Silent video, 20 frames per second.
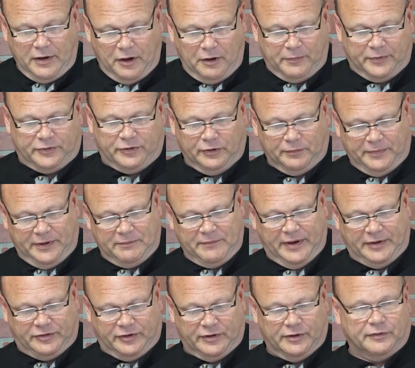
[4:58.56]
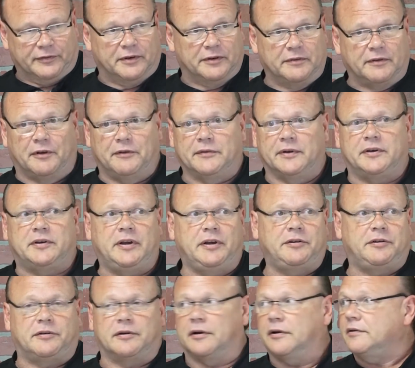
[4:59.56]
No, but you'll be mentioned on the on the
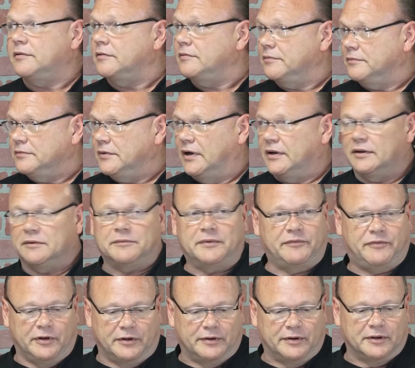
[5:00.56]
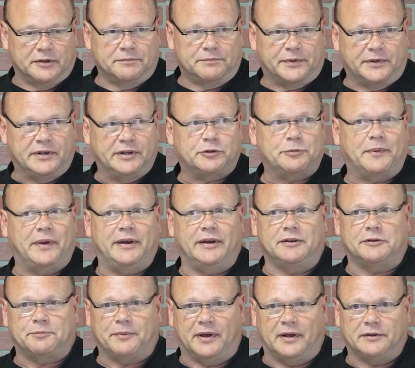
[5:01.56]
t-shirts mm -hmm. if you're a
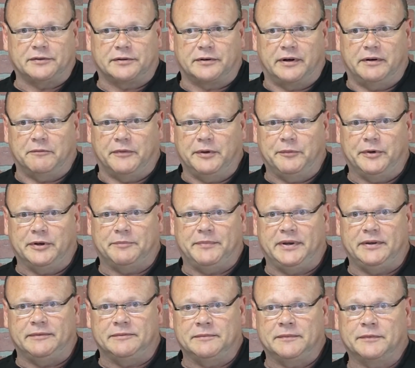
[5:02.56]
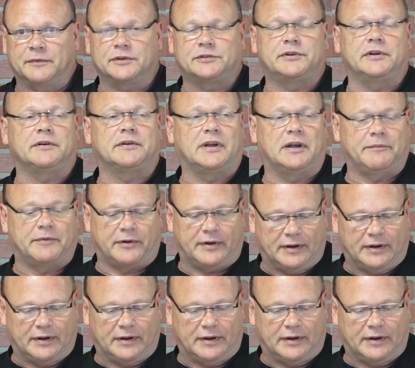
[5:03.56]
participating sponsor. And we will be, we're still coming